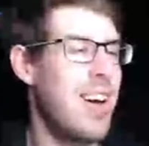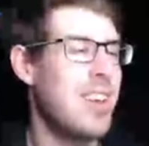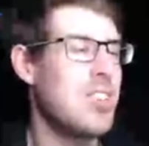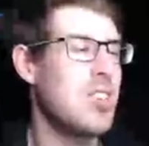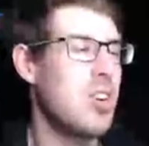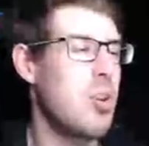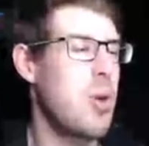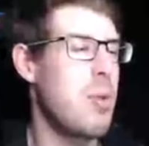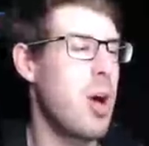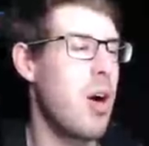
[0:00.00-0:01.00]
this is not going to
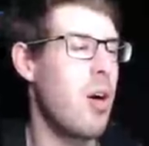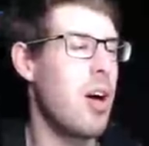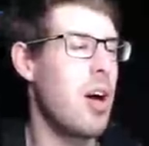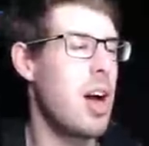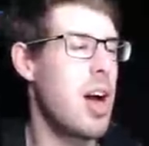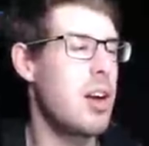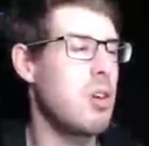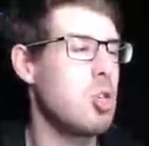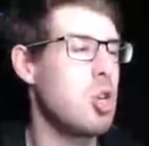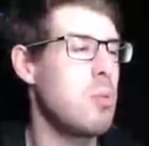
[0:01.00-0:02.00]
end well. Ah,
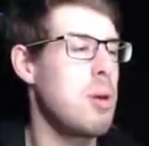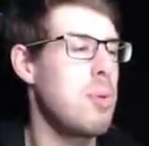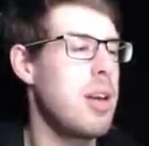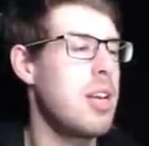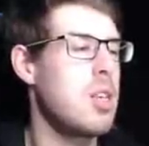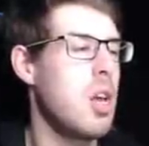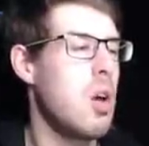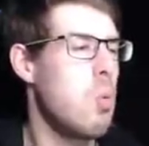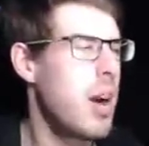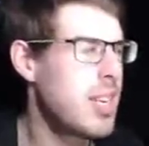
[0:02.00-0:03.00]
don't shoot me, please.
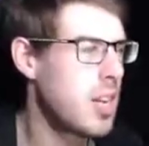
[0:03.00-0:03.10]
What?